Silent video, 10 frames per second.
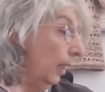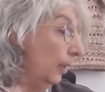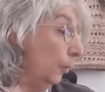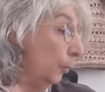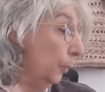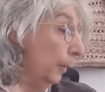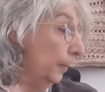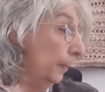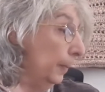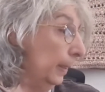and it will
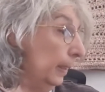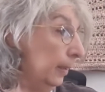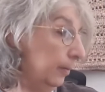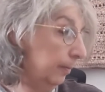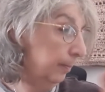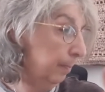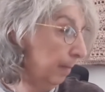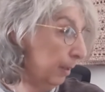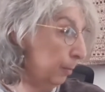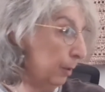be
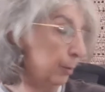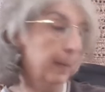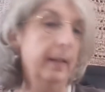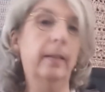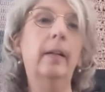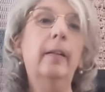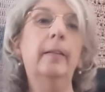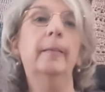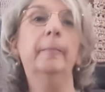much better.